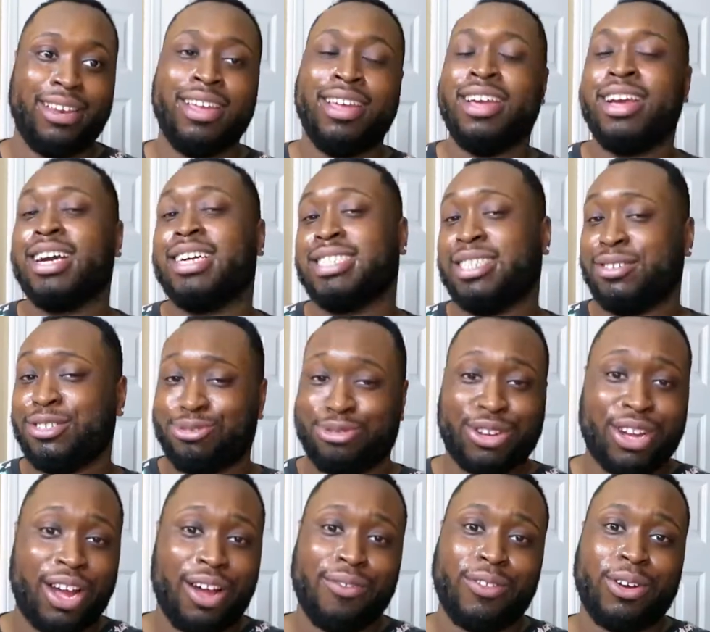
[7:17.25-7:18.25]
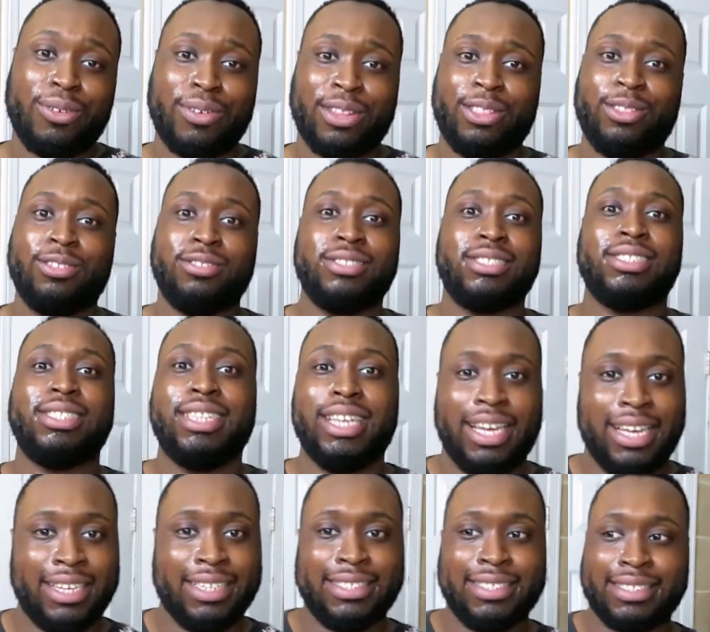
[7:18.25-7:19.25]
because I was recovered with those
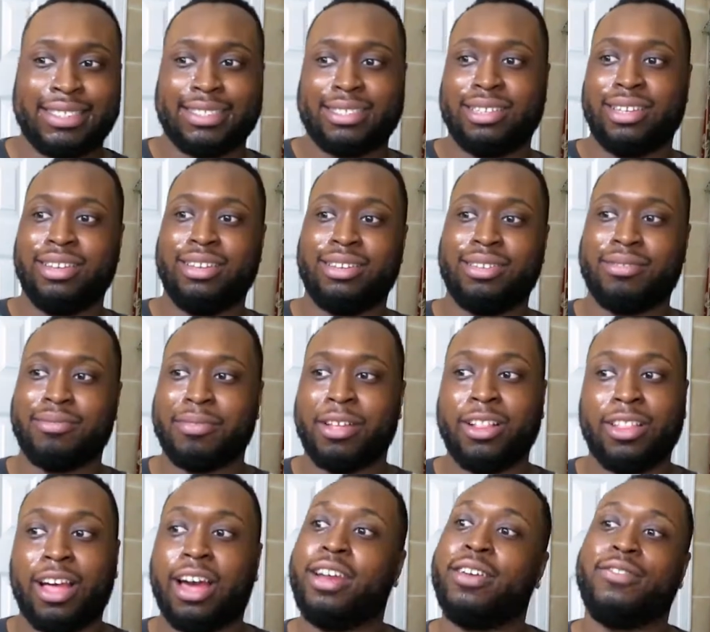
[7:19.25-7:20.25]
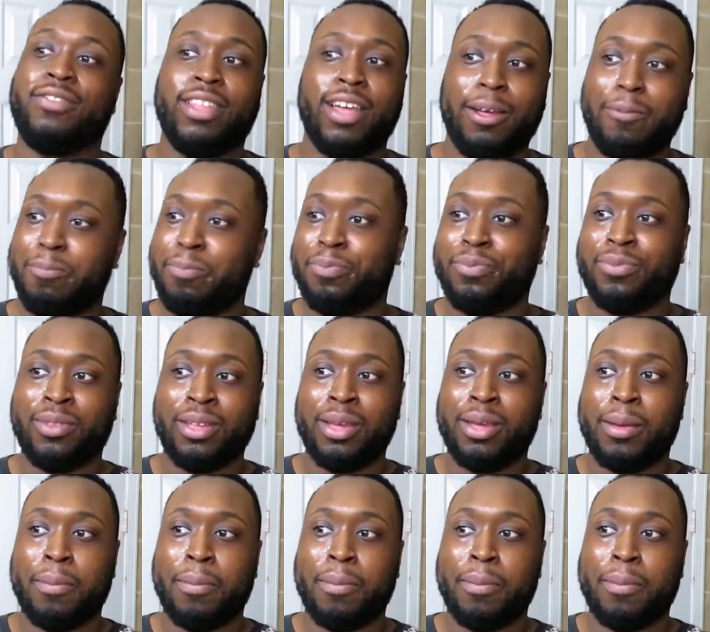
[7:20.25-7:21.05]
things, a lot of them